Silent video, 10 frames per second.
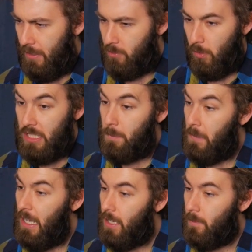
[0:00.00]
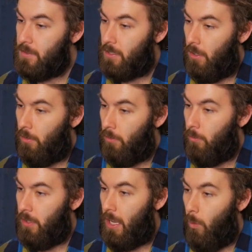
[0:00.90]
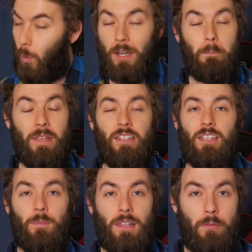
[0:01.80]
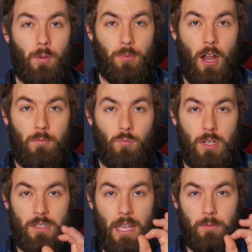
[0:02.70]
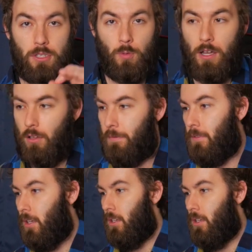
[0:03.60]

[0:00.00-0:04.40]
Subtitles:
This one is medium. So we got one medium level problem, one level 12